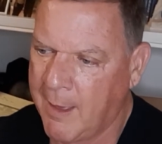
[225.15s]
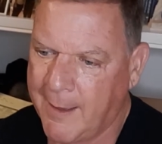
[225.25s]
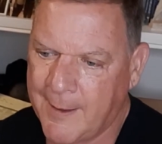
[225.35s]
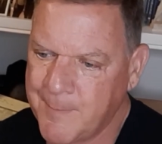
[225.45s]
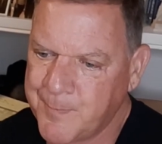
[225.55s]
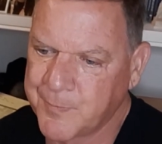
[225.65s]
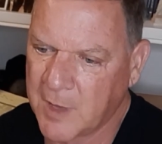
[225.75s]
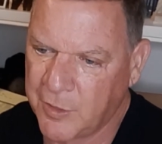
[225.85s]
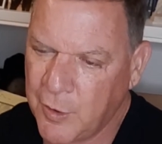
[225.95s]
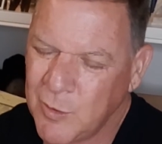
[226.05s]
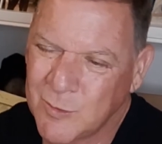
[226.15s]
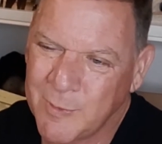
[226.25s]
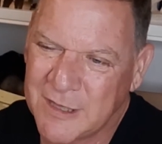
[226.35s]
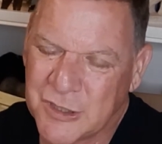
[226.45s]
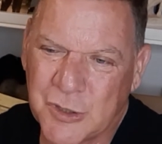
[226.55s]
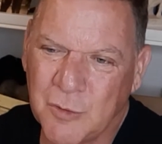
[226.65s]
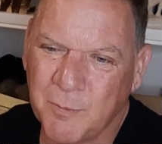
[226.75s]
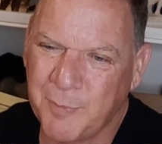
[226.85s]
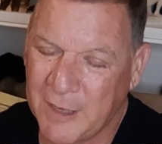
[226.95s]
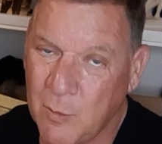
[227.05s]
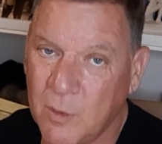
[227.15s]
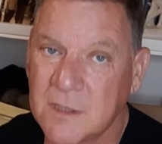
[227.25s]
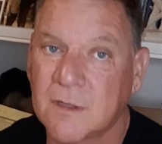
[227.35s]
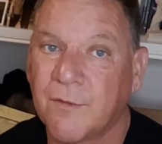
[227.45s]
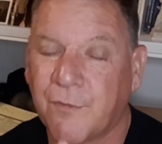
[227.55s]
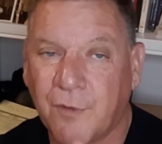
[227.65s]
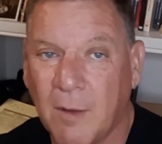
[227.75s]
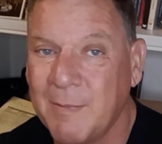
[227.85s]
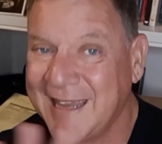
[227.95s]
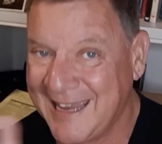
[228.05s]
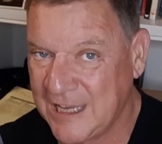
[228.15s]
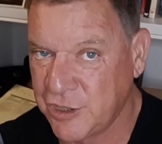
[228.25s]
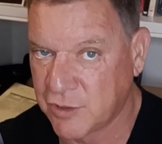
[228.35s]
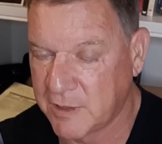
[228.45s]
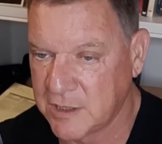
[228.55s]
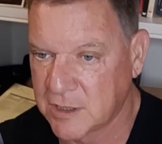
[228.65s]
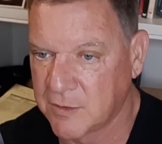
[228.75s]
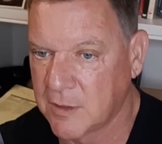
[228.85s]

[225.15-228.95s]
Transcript: Um, those would be the two big ones from injuries.